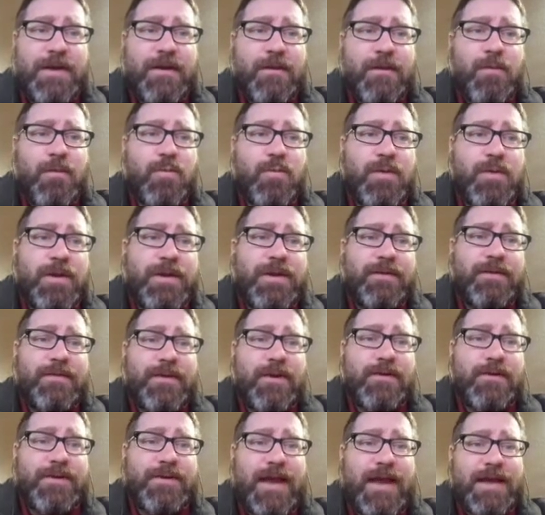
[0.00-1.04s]
really
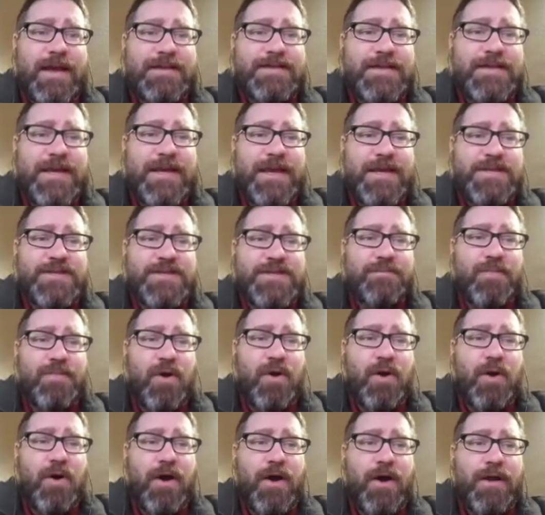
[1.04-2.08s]
their decks hinge
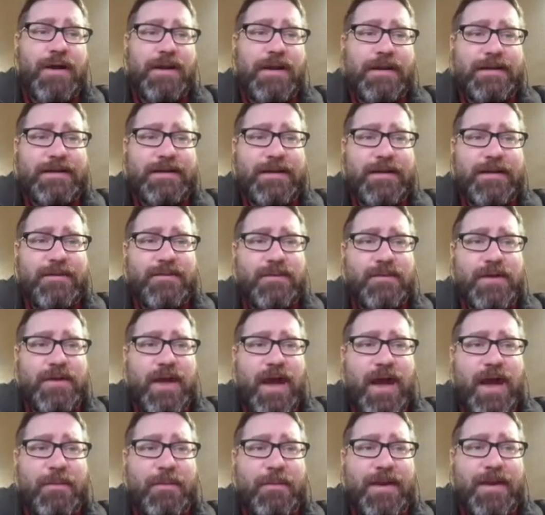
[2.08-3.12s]
upon a lethal
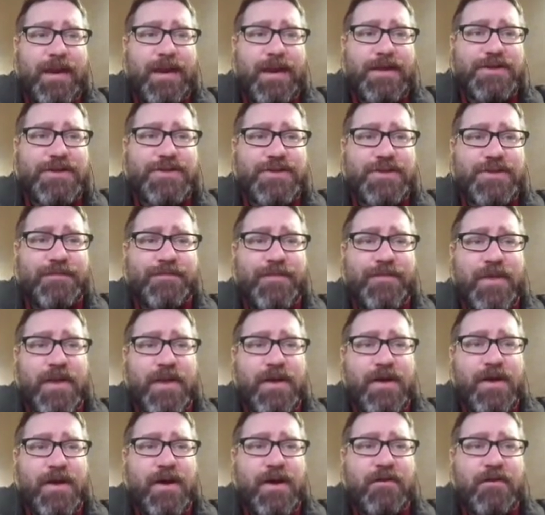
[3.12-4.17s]
combination
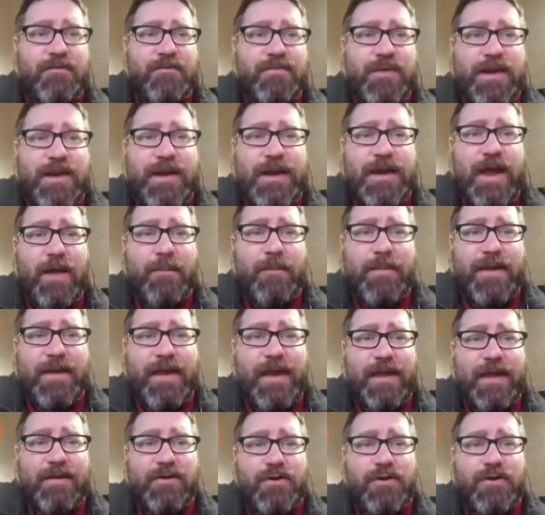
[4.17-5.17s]
of playing out Michaeler